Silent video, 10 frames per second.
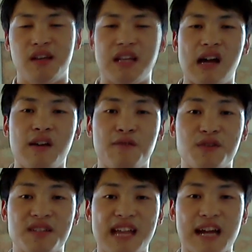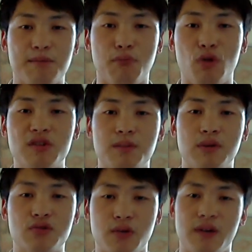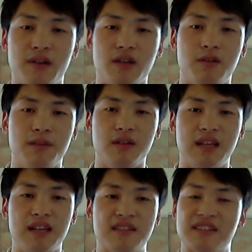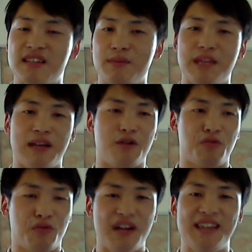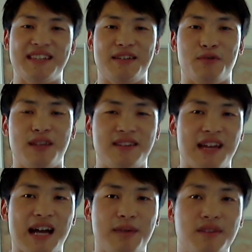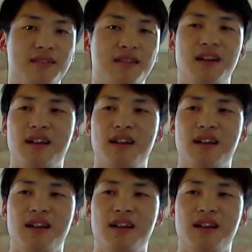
Now, if you stack multiple trigger heal ability, something crazy happens.